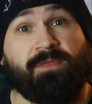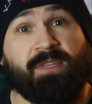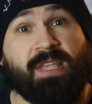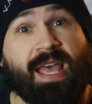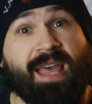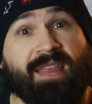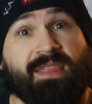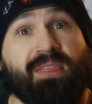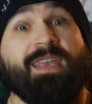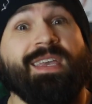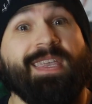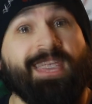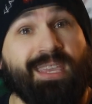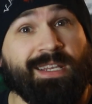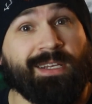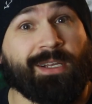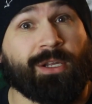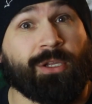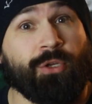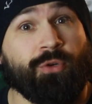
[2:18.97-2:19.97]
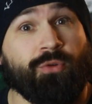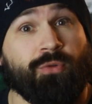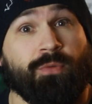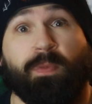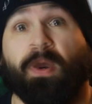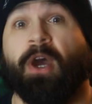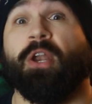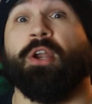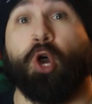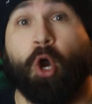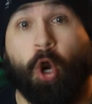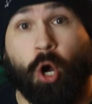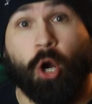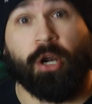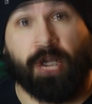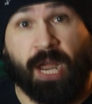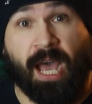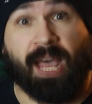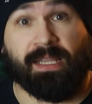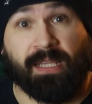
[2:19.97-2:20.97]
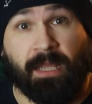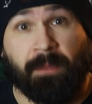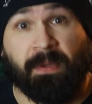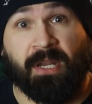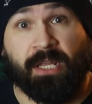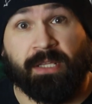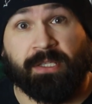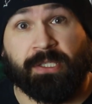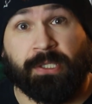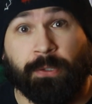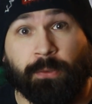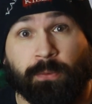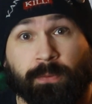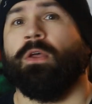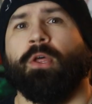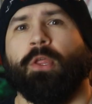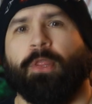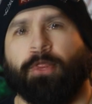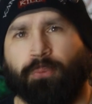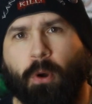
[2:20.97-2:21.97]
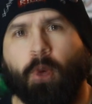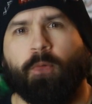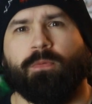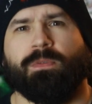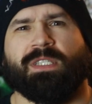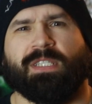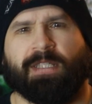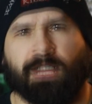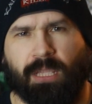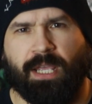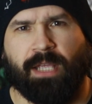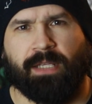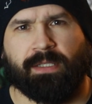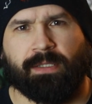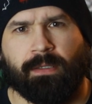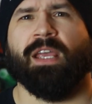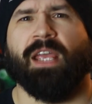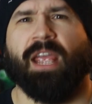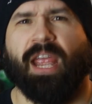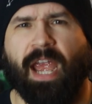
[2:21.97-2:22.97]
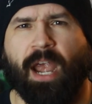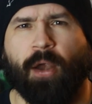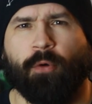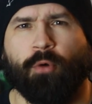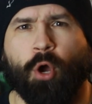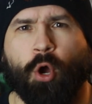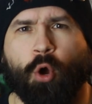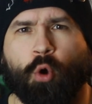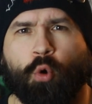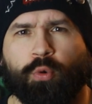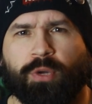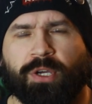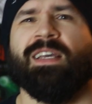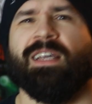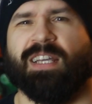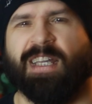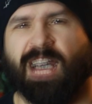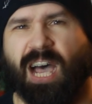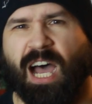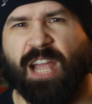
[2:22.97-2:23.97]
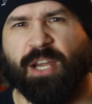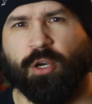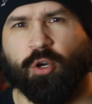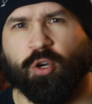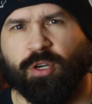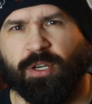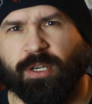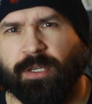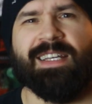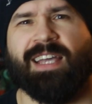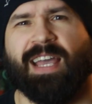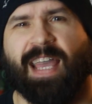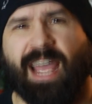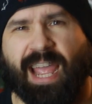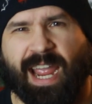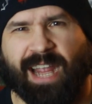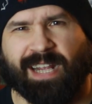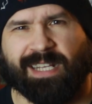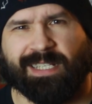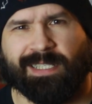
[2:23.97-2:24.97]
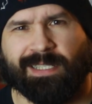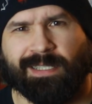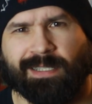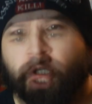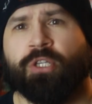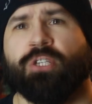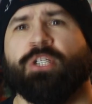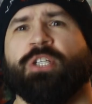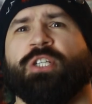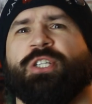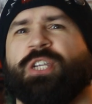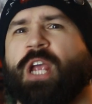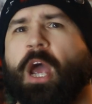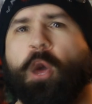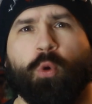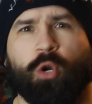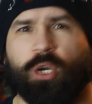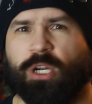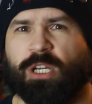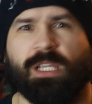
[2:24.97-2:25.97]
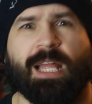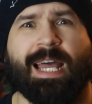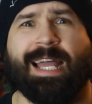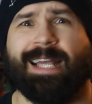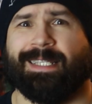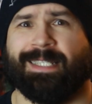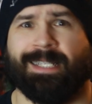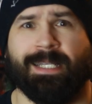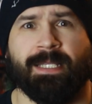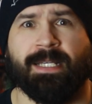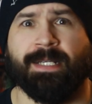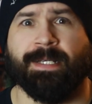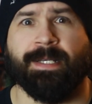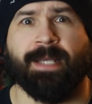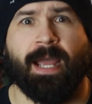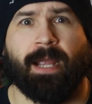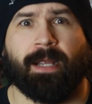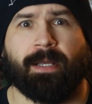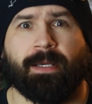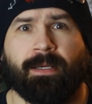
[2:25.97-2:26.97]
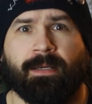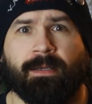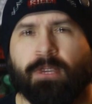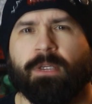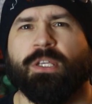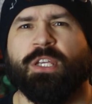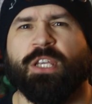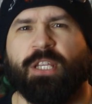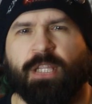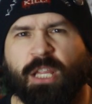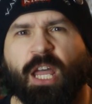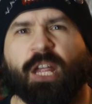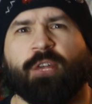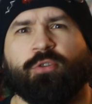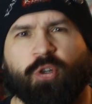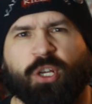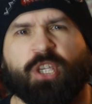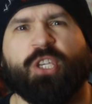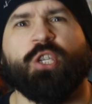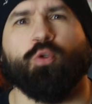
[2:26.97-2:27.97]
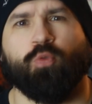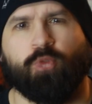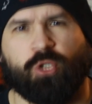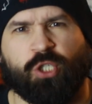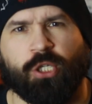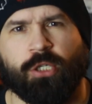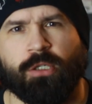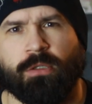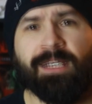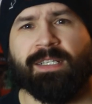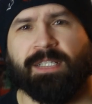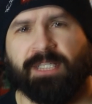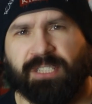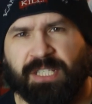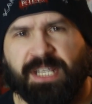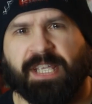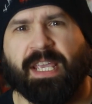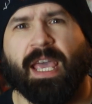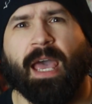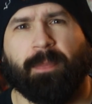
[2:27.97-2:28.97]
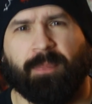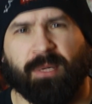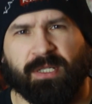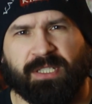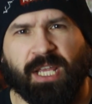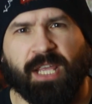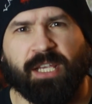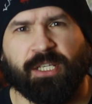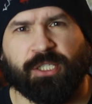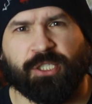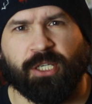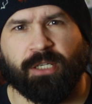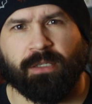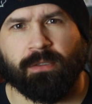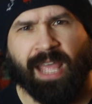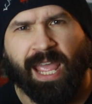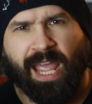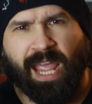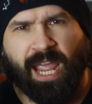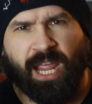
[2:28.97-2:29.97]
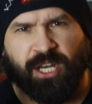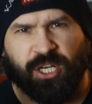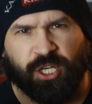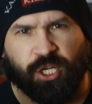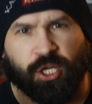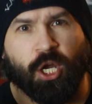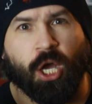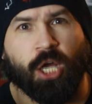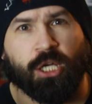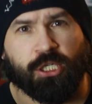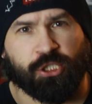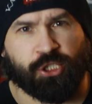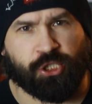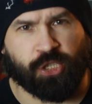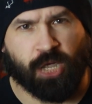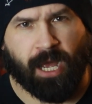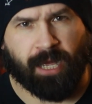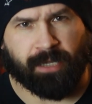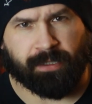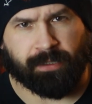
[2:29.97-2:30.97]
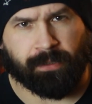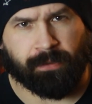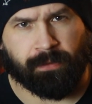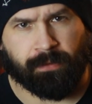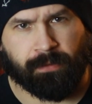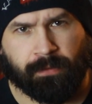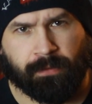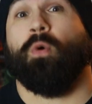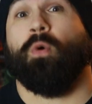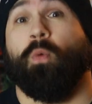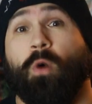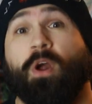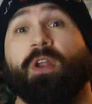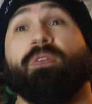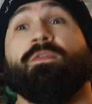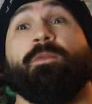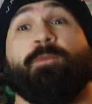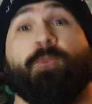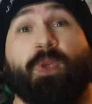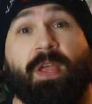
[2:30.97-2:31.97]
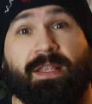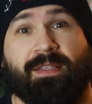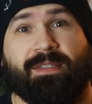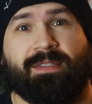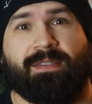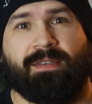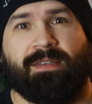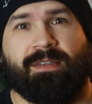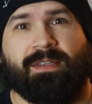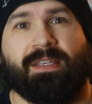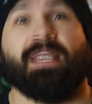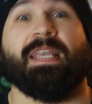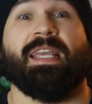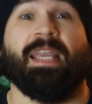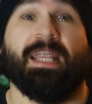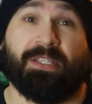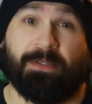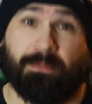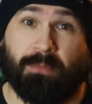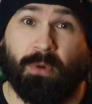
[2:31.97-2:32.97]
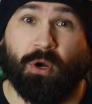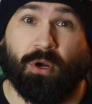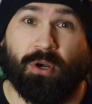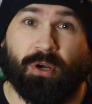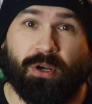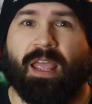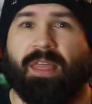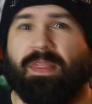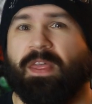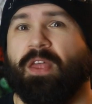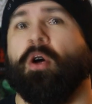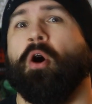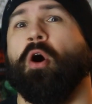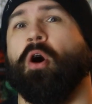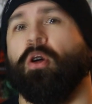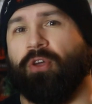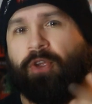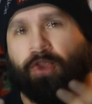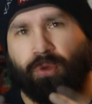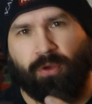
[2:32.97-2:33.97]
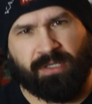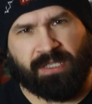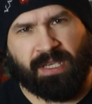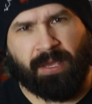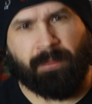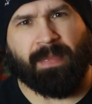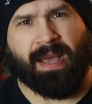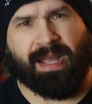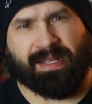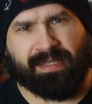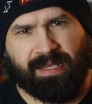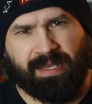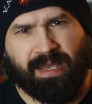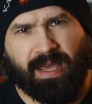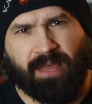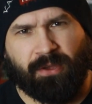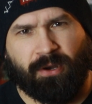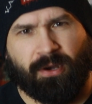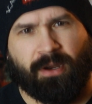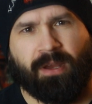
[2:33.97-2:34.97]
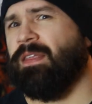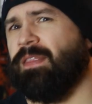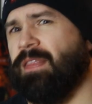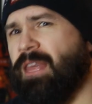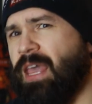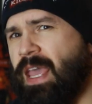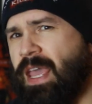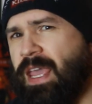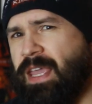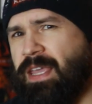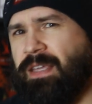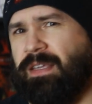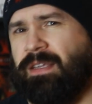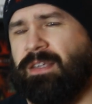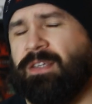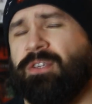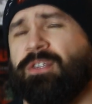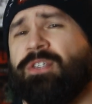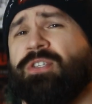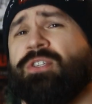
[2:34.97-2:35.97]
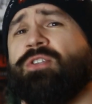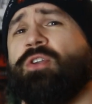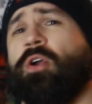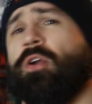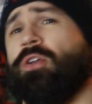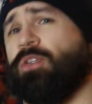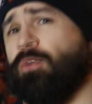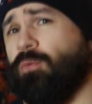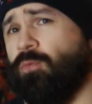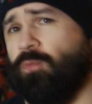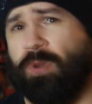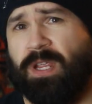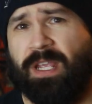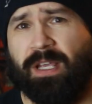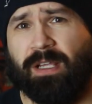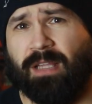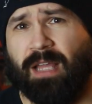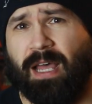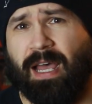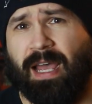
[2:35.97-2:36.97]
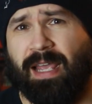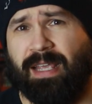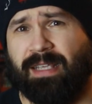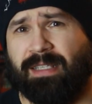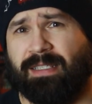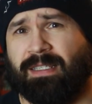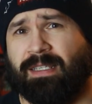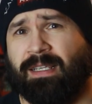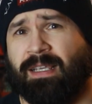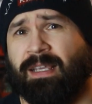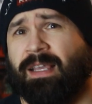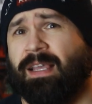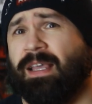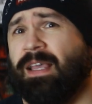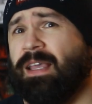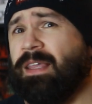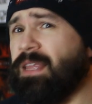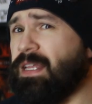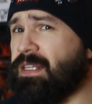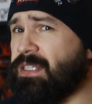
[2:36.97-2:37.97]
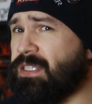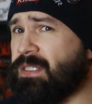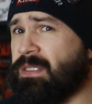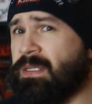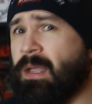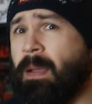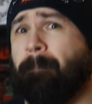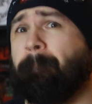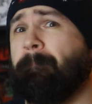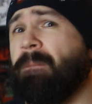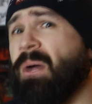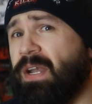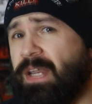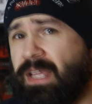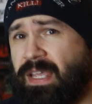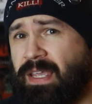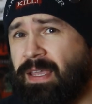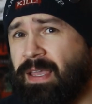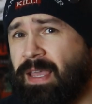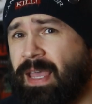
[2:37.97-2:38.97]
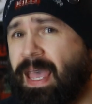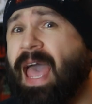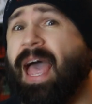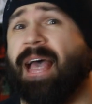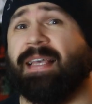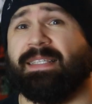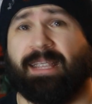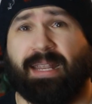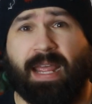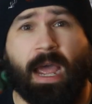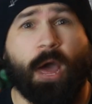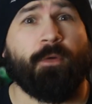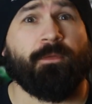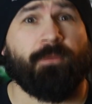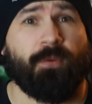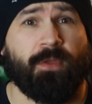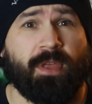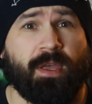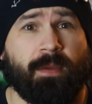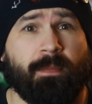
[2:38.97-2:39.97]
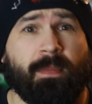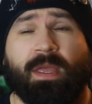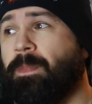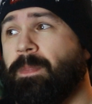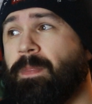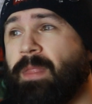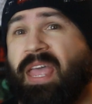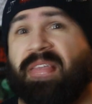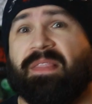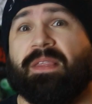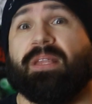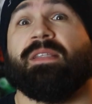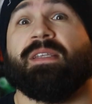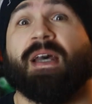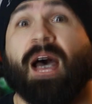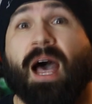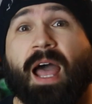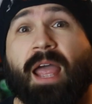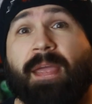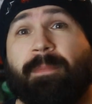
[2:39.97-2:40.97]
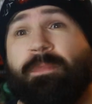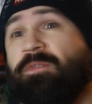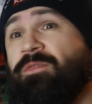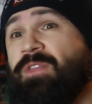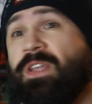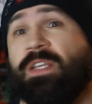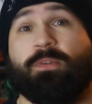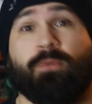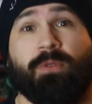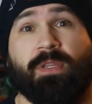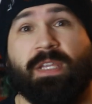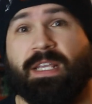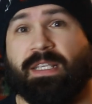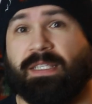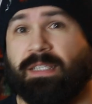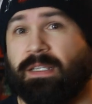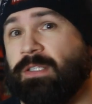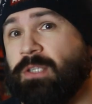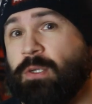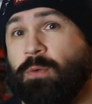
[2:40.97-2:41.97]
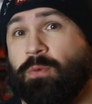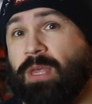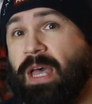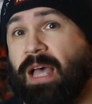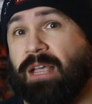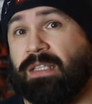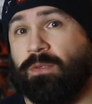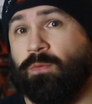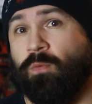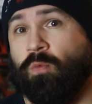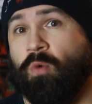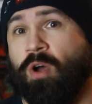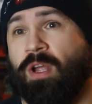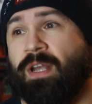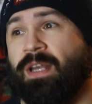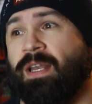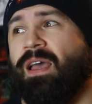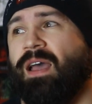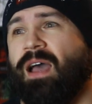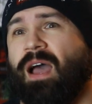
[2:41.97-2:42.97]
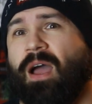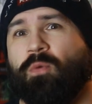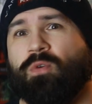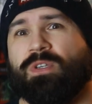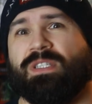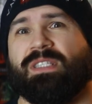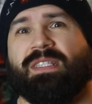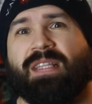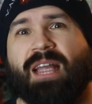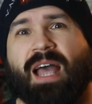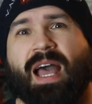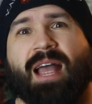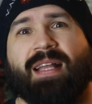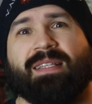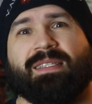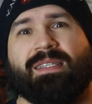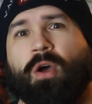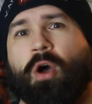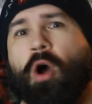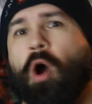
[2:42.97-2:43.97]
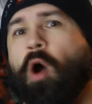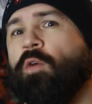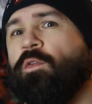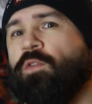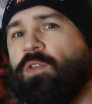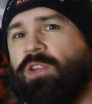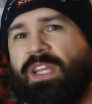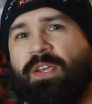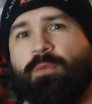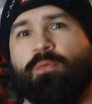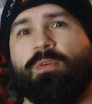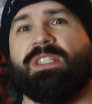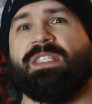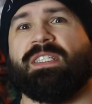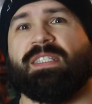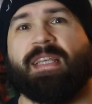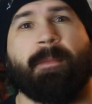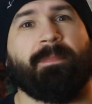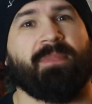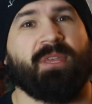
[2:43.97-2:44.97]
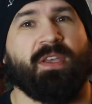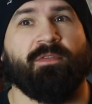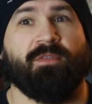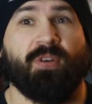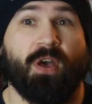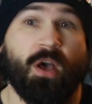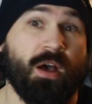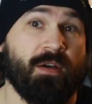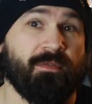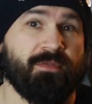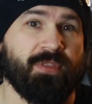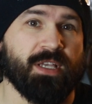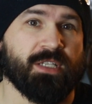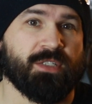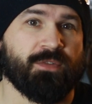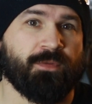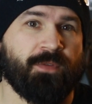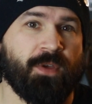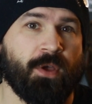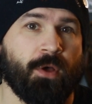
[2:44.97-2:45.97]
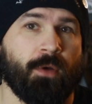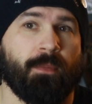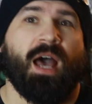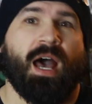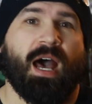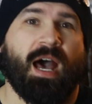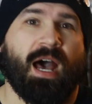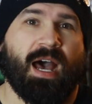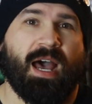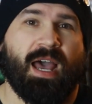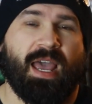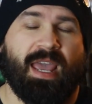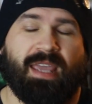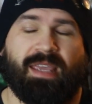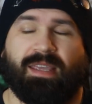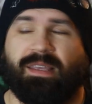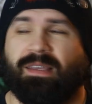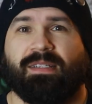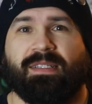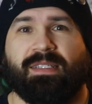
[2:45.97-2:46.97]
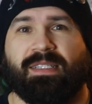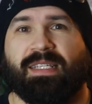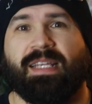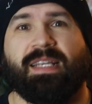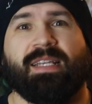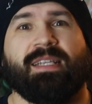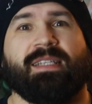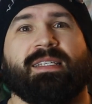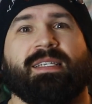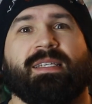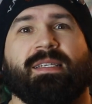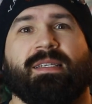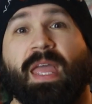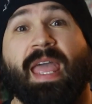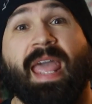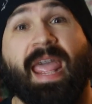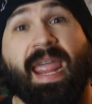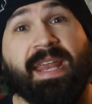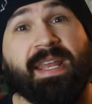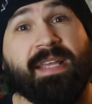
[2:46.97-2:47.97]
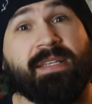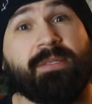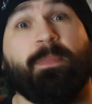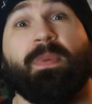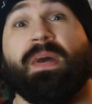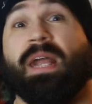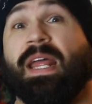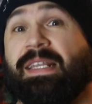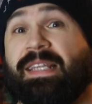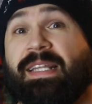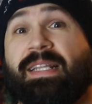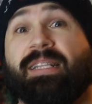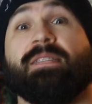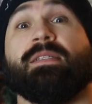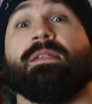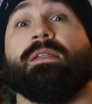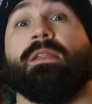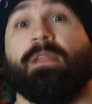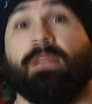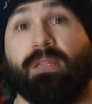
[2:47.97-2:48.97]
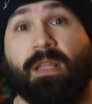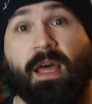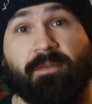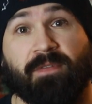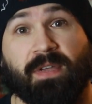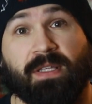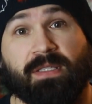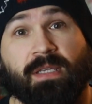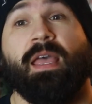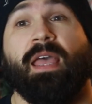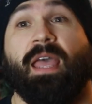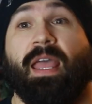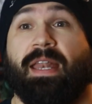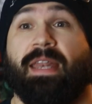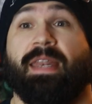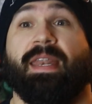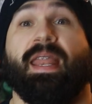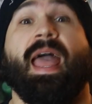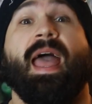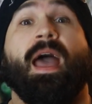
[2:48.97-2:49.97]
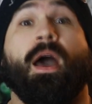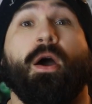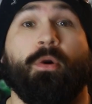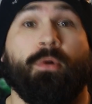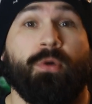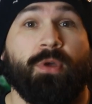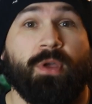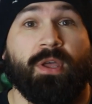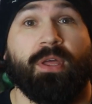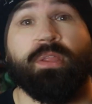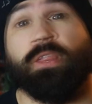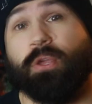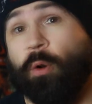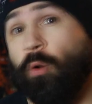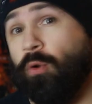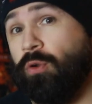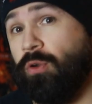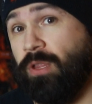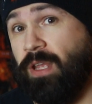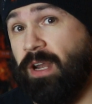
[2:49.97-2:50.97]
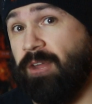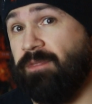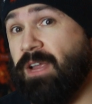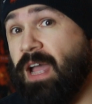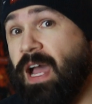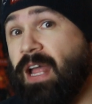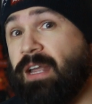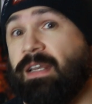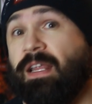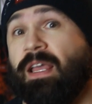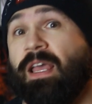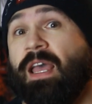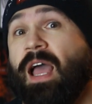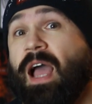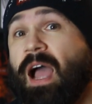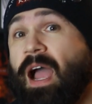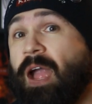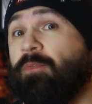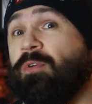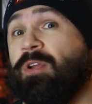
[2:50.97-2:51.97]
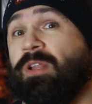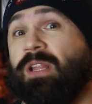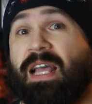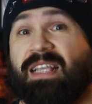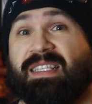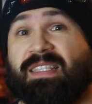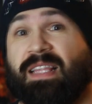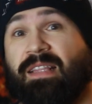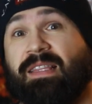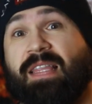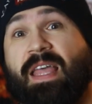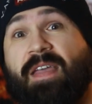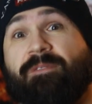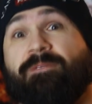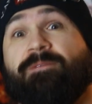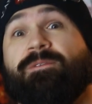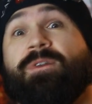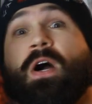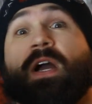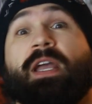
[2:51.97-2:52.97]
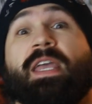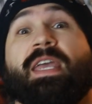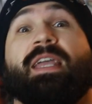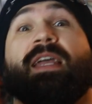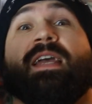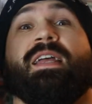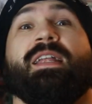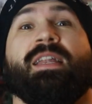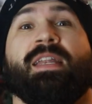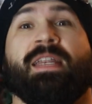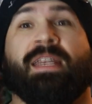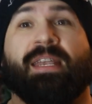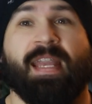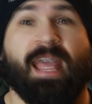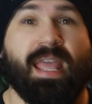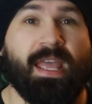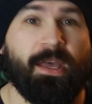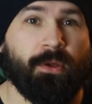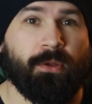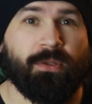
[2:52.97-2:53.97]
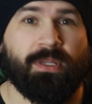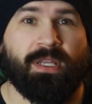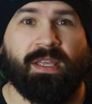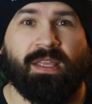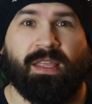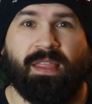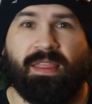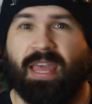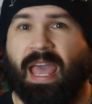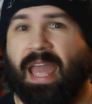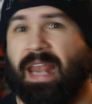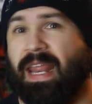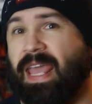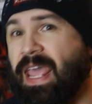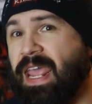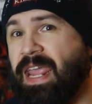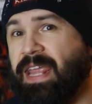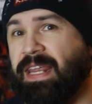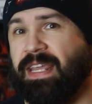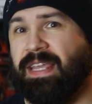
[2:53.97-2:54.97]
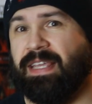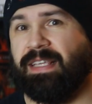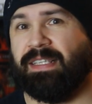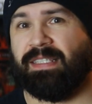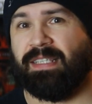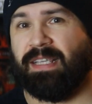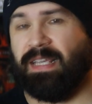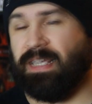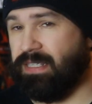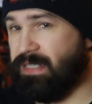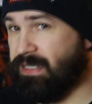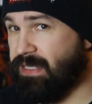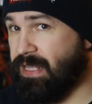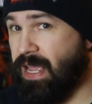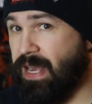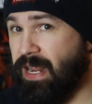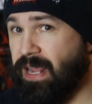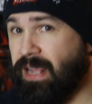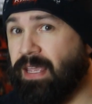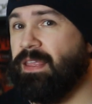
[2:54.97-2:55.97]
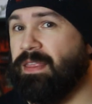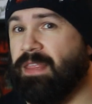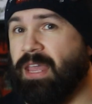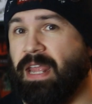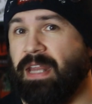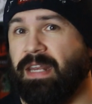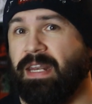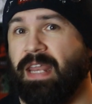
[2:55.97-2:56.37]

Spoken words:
of death include, but are not limited to, throat slit, arrowed, ironed, axed, shower glass in the neck, electrocution, decapitation, and gunshot. One of the friends gets murdered, and then all the girls get back together. They start to realize that somebody has it out for them. At the time of this release in 2001, I was not overly receptive of this film. I didn't hate it, but I didn't love it. And now, the older that I've gotten, I realize that they fucking nailed that 80s aesthetic. They